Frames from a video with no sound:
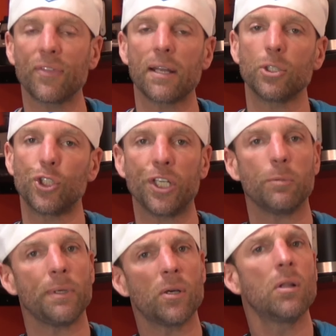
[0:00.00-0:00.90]
that a cheat
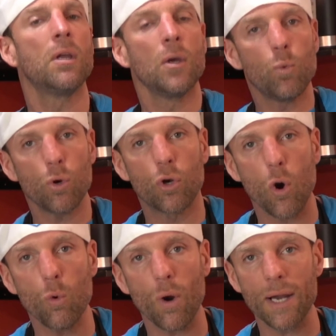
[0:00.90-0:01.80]
meal, well,
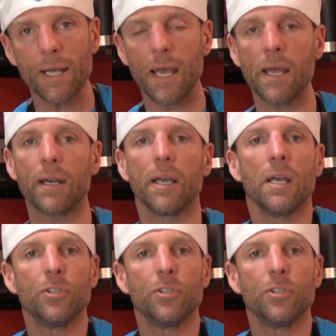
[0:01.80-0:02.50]
go right ahead.